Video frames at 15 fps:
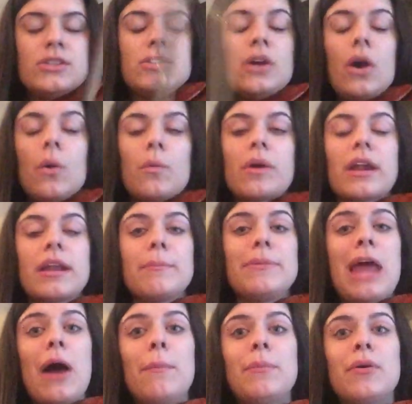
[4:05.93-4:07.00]
So we're going to
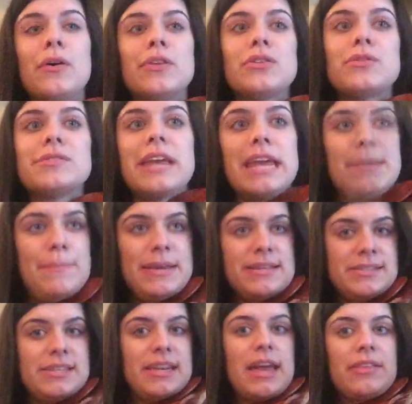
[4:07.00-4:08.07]
now put those 8
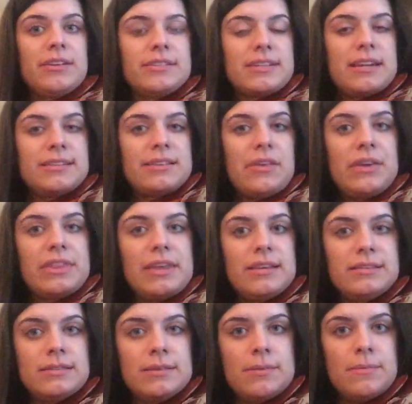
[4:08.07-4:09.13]
beats together. It's going to sound like
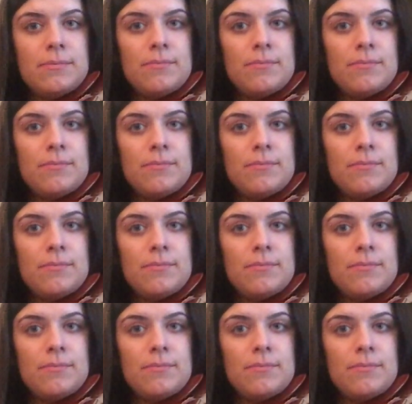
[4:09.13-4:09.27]
this.